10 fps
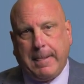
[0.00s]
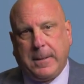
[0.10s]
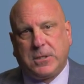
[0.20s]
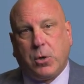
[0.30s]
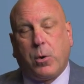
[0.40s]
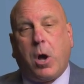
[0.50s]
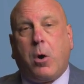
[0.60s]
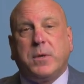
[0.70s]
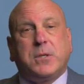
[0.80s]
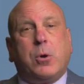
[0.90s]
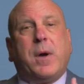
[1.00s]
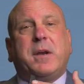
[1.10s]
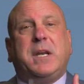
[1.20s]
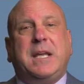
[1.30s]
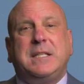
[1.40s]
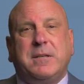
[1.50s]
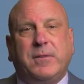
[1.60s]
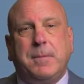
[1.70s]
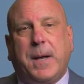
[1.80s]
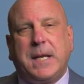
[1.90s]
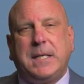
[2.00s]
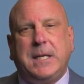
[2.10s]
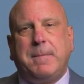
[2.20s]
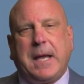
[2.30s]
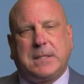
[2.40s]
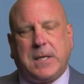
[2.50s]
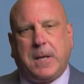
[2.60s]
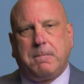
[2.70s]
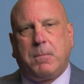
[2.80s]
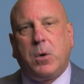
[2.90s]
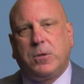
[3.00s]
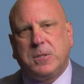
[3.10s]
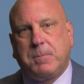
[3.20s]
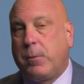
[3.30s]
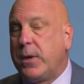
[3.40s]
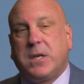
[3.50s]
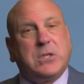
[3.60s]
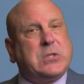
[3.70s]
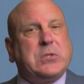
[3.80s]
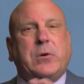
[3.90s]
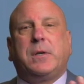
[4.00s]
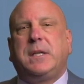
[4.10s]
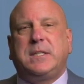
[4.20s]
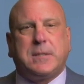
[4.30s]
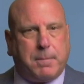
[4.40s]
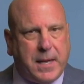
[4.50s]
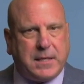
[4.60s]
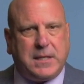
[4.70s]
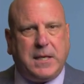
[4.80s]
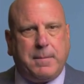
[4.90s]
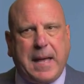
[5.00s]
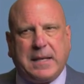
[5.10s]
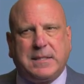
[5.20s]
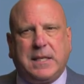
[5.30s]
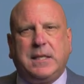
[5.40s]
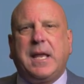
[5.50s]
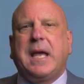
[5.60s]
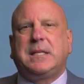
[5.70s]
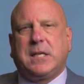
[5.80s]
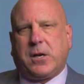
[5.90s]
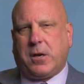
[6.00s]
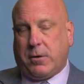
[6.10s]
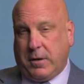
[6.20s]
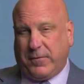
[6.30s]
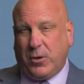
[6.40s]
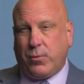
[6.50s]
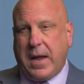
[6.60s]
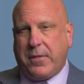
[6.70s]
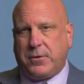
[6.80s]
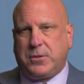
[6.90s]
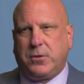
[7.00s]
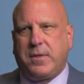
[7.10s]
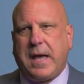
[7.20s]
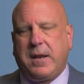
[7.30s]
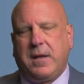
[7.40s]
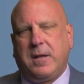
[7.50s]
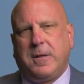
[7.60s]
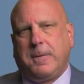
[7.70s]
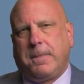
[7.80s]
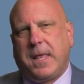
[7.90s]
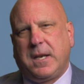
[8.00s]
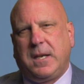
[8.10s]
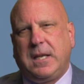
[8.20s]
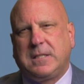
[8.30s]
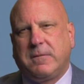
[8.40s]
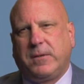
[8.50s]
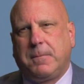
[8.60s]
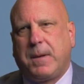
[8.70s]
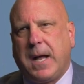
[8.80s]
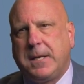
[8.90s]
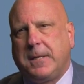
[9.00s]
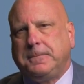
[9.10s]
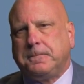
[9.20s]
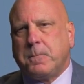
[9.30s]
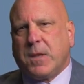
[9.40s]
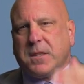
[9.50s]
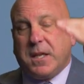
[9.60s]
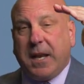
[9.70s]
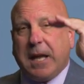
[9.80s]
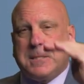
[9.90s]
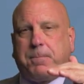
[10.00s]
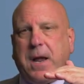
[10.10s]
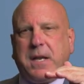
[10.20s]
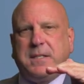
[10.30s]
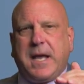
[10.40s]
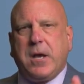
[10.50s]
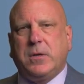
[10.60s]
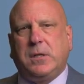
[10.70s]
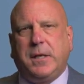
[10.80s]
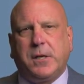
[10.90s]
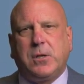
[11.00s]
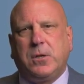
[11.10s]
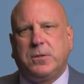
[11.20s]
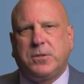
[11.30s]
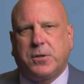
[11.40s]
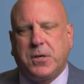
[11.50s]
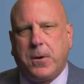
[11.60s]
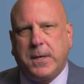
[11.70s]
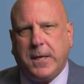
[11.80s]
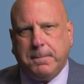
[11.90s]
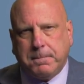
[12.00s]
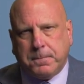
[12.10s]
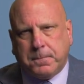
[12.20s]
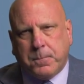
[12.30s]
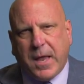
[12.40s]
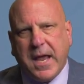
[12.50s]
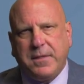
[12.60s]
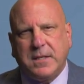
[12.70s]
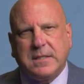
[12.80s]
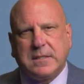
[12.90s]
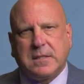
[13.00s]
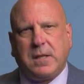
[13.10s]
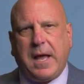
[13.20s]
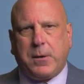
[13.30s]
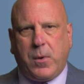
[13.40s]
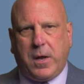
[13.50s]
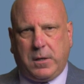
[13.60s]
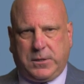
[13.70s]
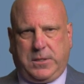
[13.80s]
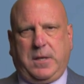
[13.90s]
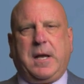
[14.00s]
So we're always going to want to adhesively bond Emax on molars, but we can certainly cement Emax in the anterior if you'd rather do that than adhesively bond it. The next product down, clinical zirconia, and this is Glidewell's